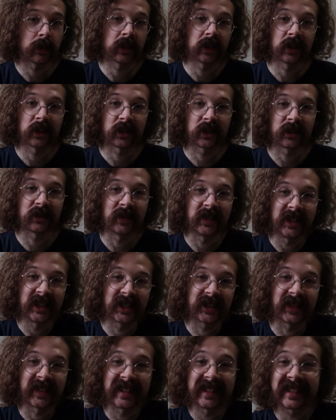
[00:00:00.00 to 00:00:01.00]
they should be
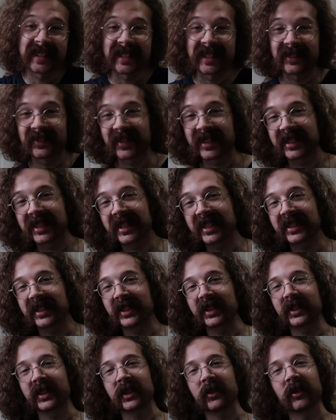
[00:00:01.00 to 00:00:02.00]
spicy if it says
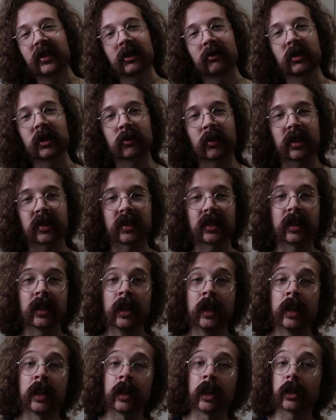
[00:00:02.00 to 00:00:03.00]
they're meant to be
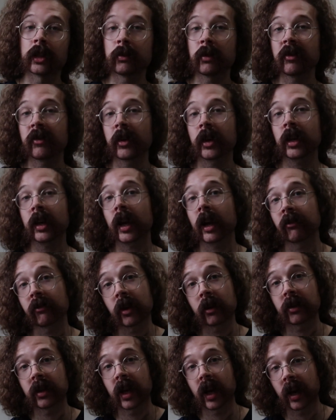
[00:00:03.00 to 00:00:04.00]
spicy. Now, to be fair, I have
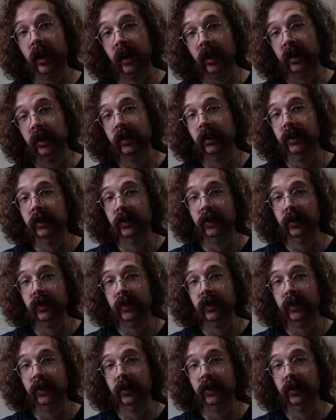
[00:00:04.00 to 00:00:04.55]
very high